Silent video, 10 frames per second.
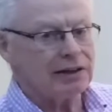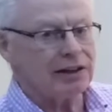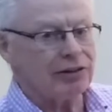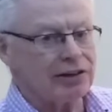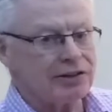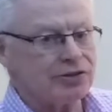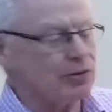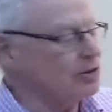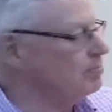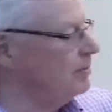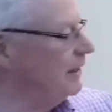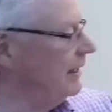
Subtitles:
They're not, so to speak,